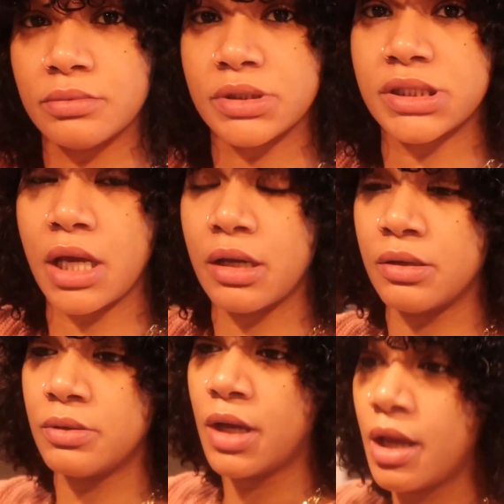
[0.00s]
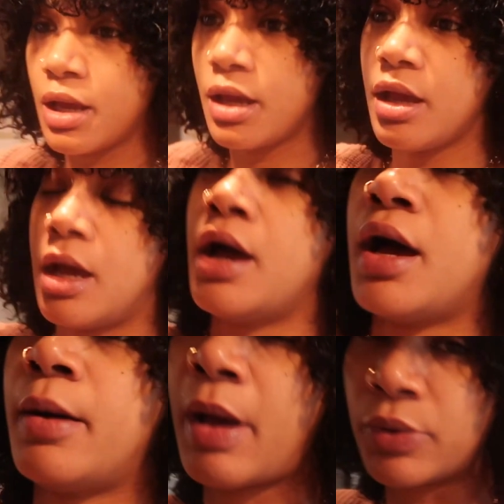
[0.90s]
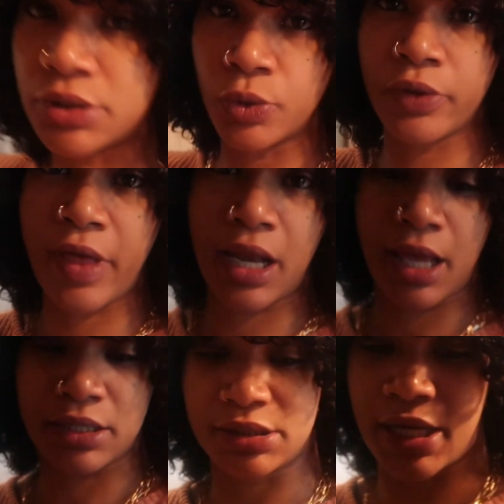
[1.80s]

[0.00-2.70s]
So, I was doing that last